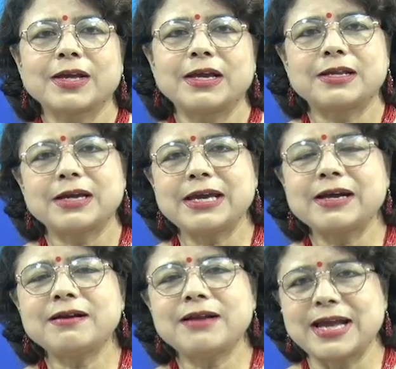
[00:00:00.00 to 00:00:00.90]
In the
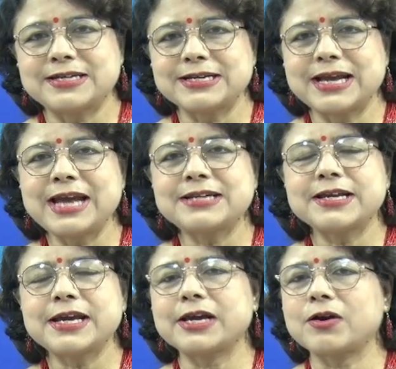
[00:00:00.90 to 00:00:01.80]
year
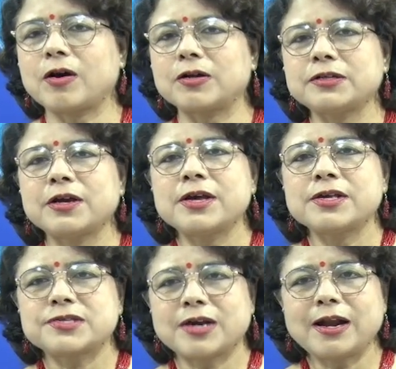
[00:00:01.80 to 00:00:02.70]
1980, he got
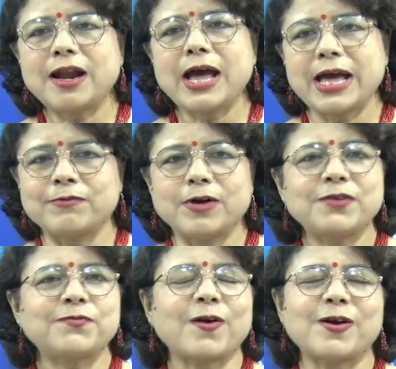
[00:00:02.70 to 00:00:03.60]
Sarala Award
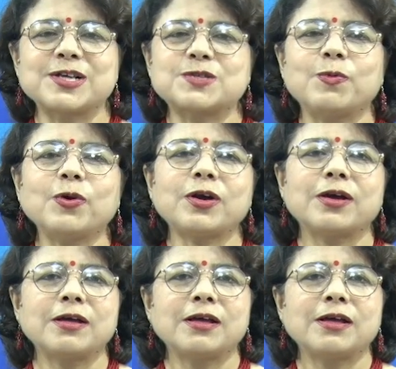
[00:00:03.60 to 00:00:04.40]
for his book